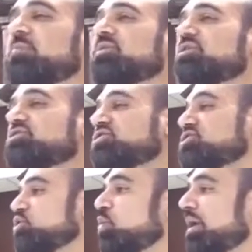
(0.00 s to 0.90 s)
competition
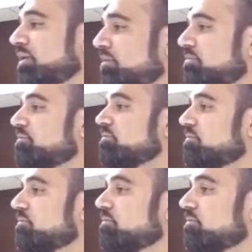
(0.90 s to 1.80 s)
just to win.
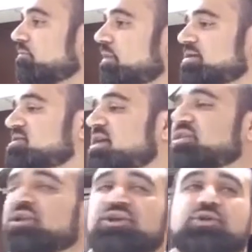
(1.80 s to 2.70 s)
It has
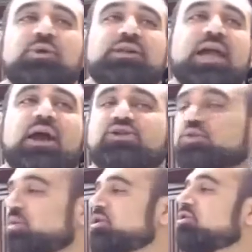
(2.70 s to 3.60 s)
nothing to do with the
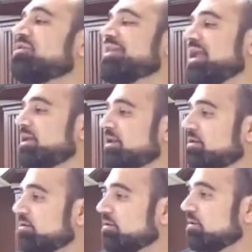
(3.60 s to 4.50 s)
actual, what you're attaining.
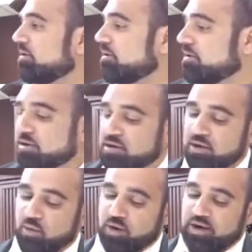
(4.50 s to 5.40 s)

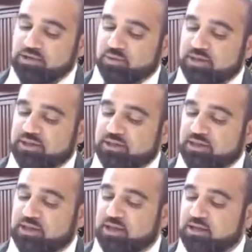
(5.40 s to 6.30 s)
Whereas
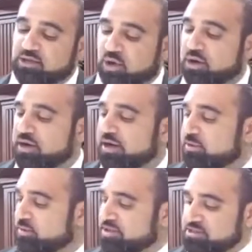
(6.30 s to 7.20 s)
with the Torah
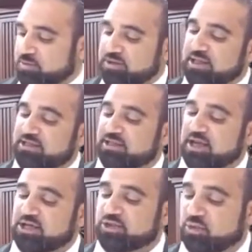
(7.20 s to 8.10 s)
and with
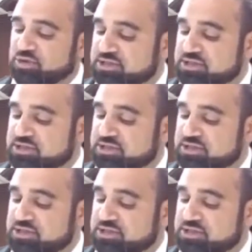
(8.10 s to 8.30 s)
intellectual